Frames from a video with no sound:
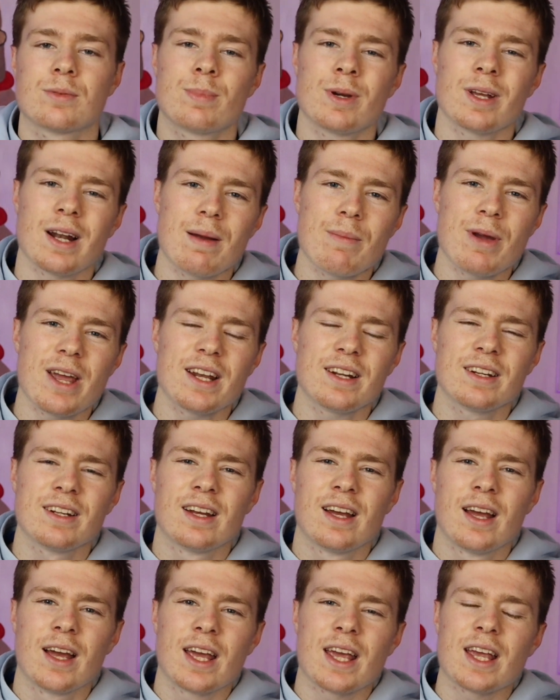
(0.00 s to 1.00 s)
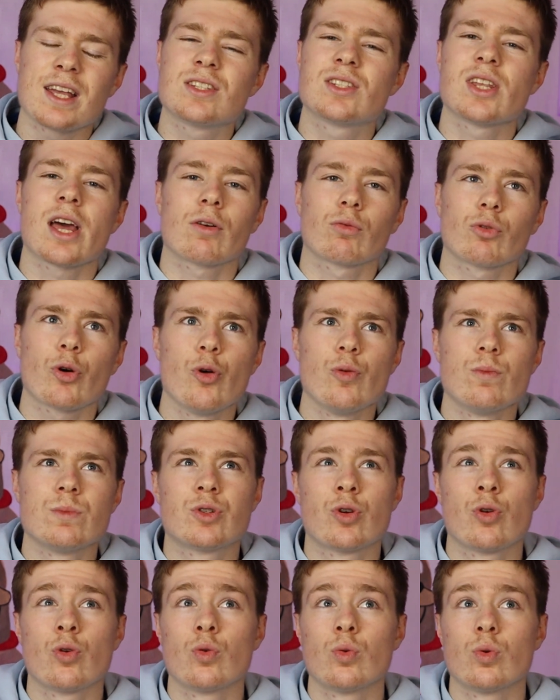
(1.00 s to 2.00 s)
But I mean, is there room
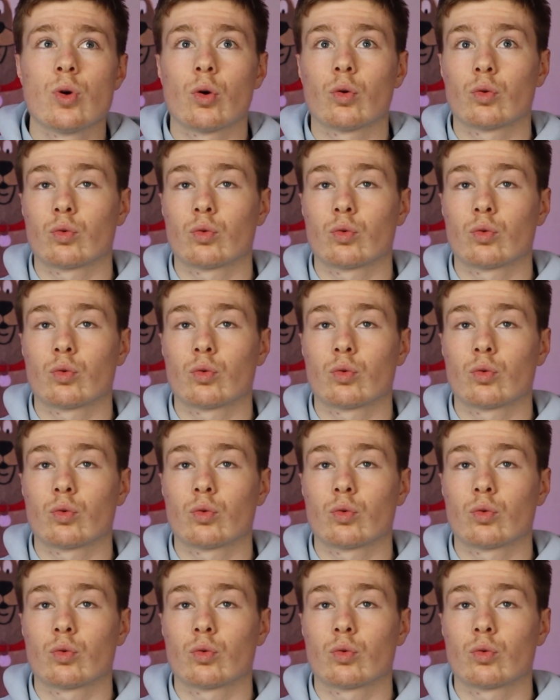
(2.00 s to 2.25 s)
to